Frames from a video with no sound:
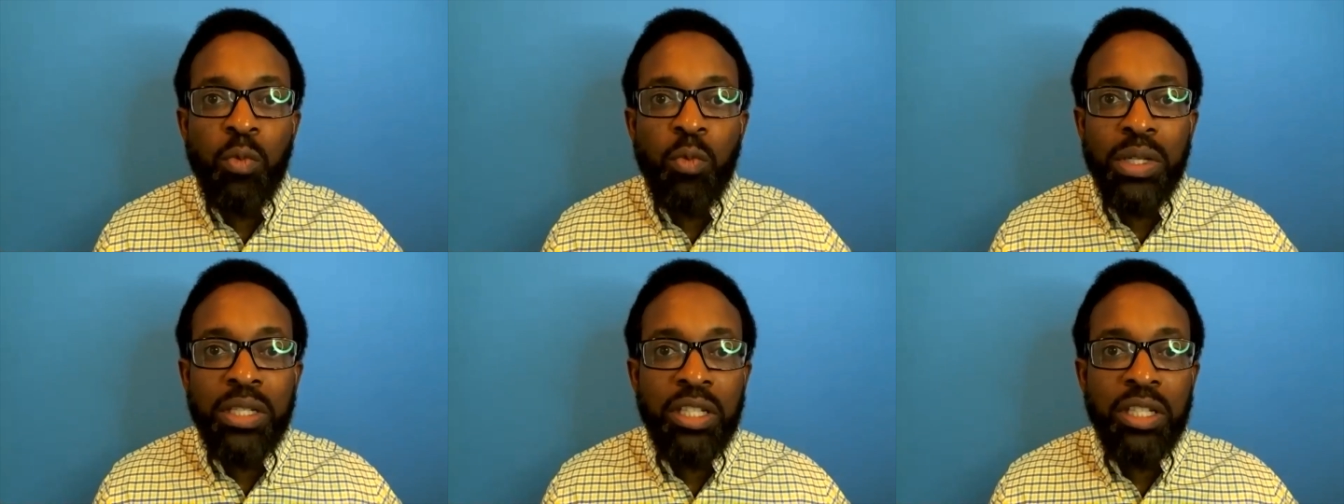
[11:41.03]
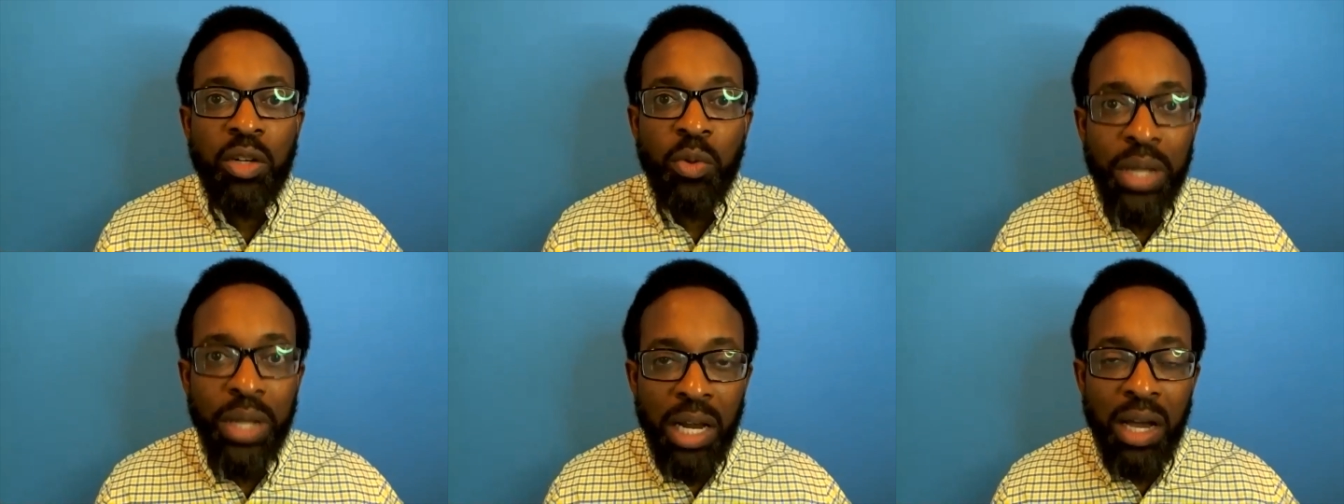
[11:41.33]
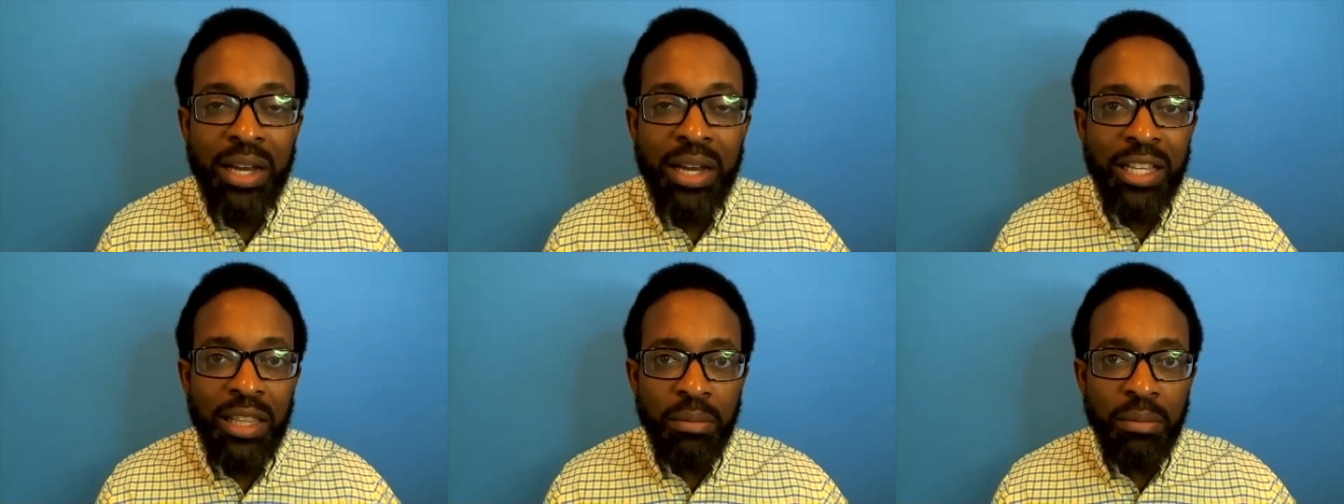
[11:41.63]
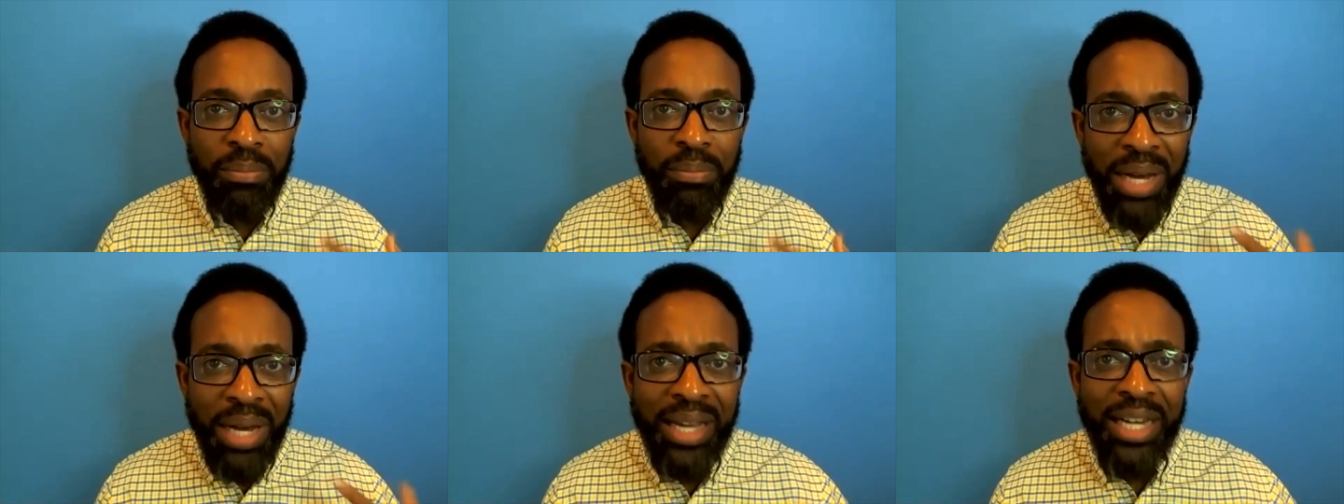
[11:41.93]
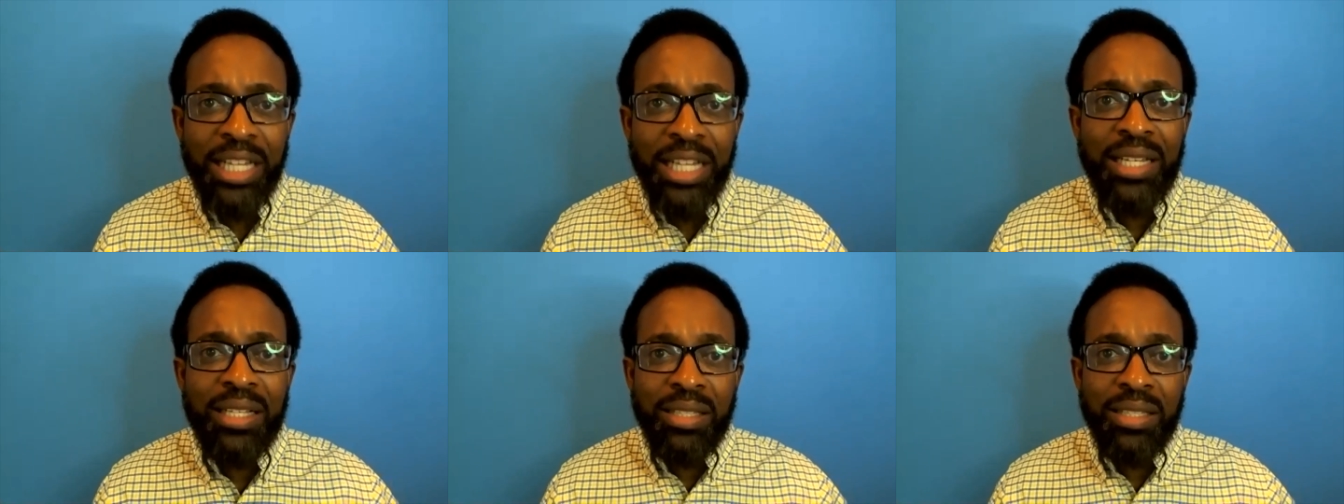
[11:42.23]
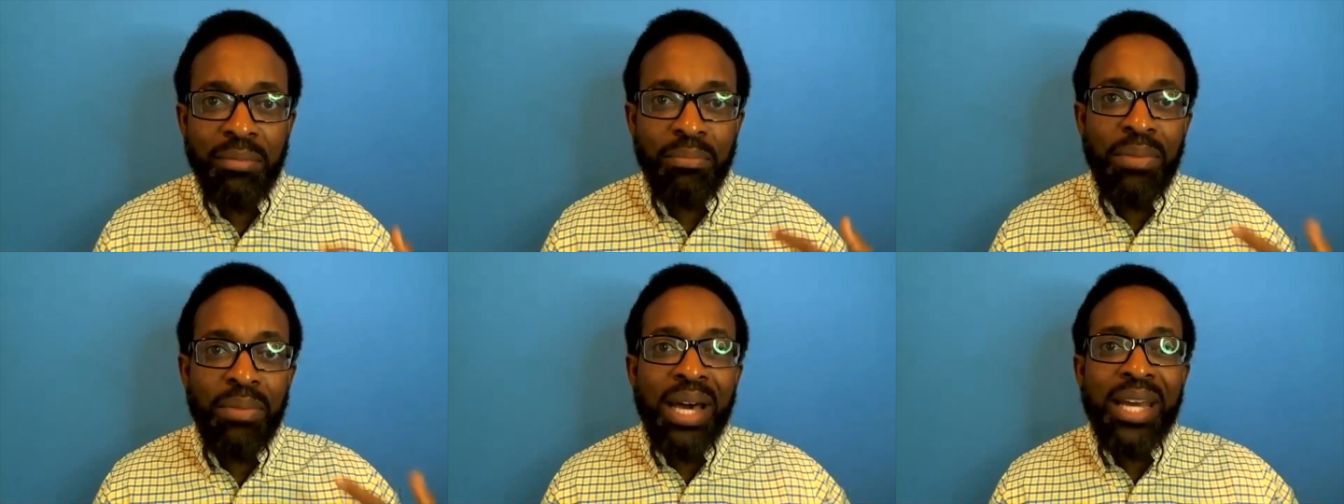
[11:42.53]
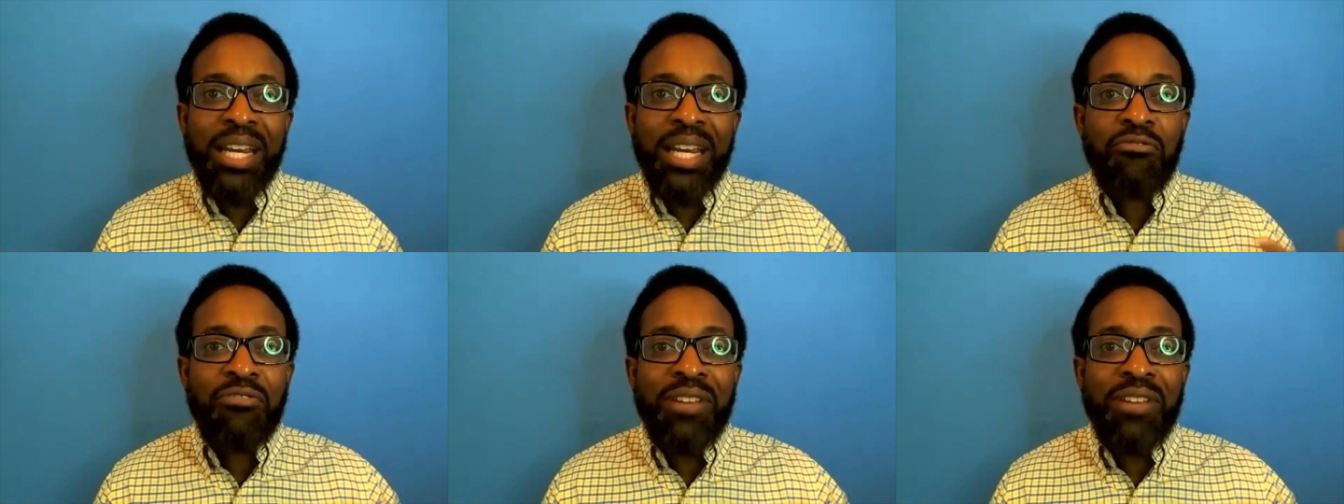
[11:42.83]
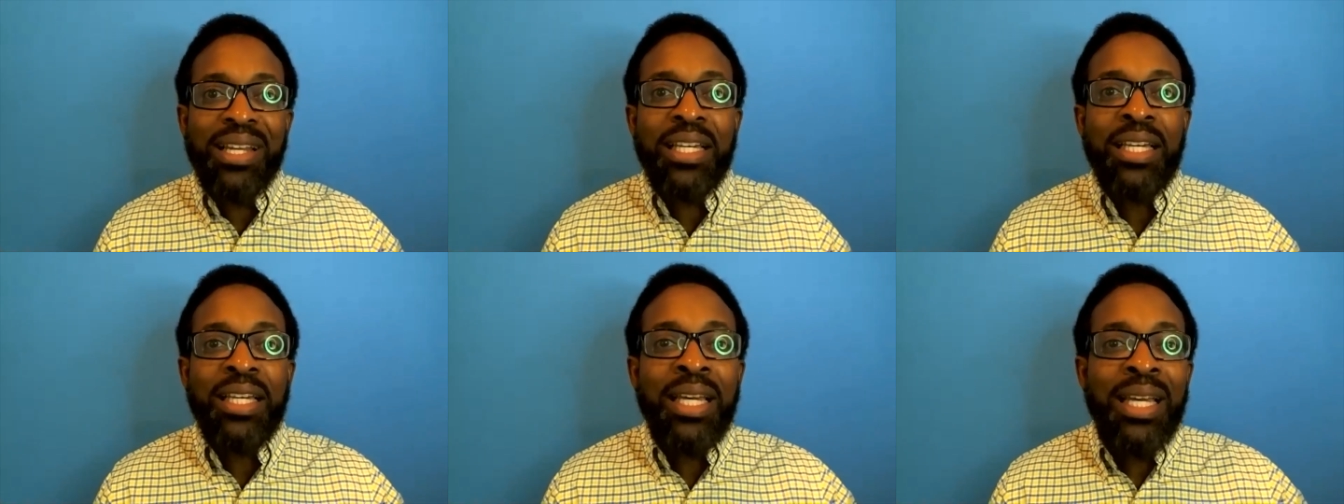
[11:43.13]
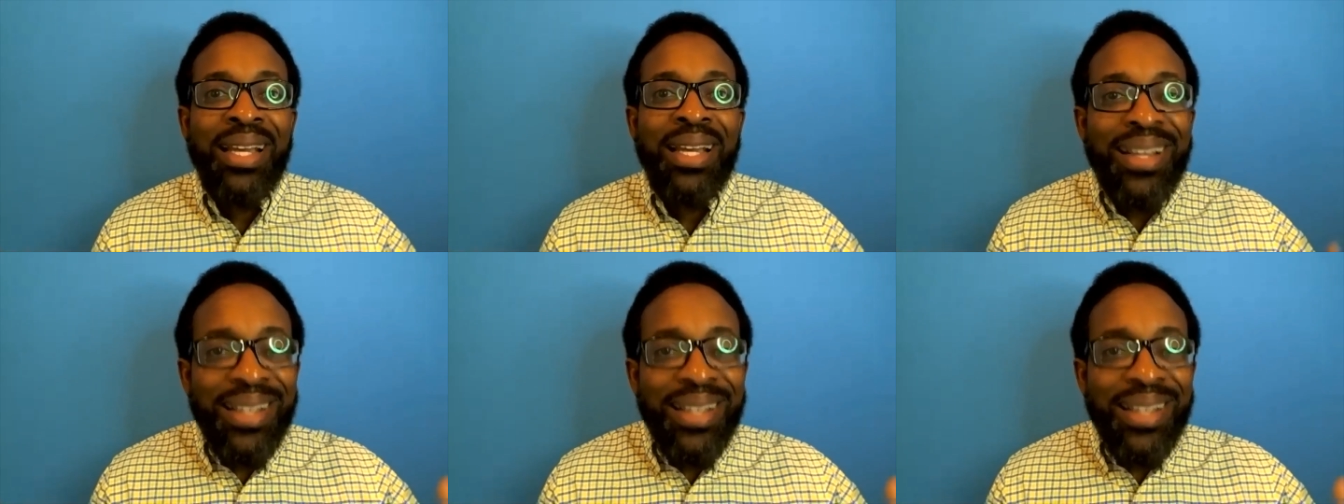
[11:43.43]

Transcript: what's going on in the body, because the body really